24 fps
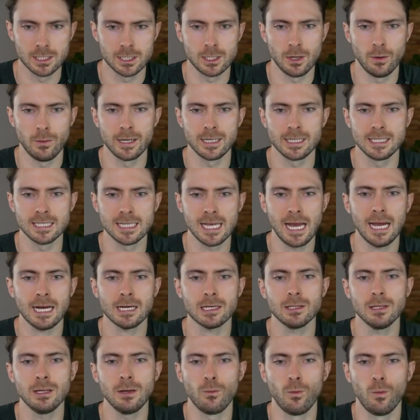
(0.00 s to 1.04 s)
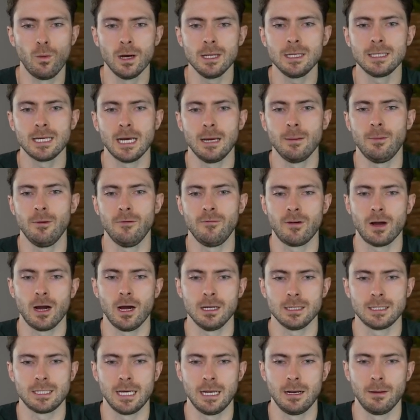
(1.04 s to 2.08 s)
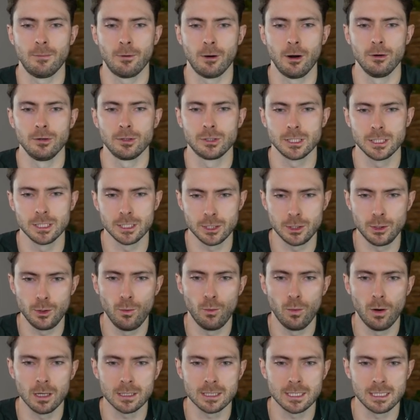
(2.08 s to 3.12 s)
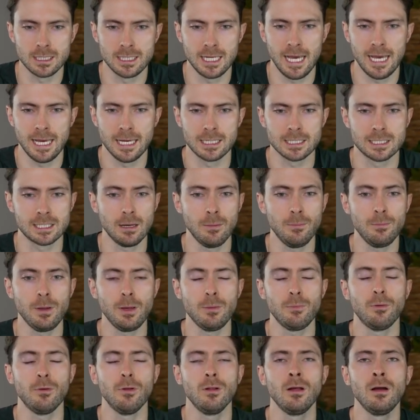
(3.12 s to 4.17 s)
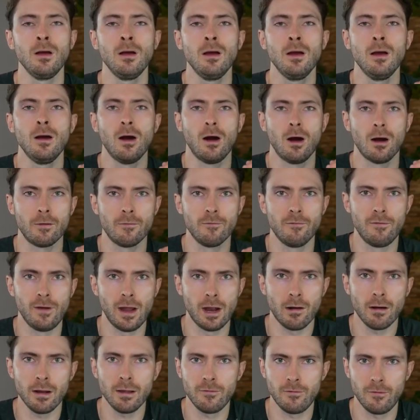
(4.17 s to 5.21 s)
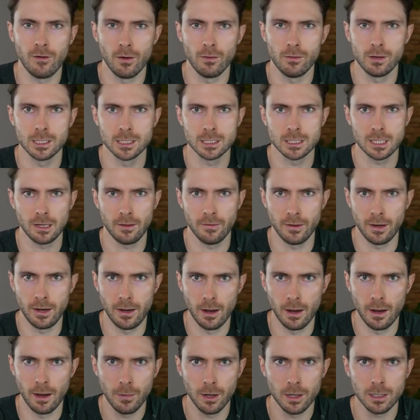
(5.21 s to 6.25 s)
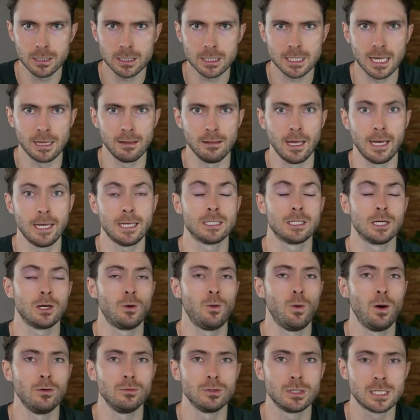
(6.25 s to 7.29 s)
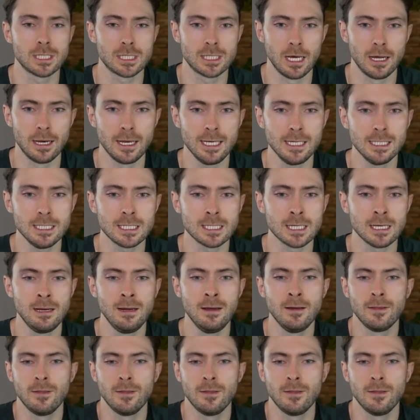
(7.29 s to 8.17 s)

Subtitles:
So exactly what type of content approaches you want to take. Some people are very focused on the numbers. They like to quote studies.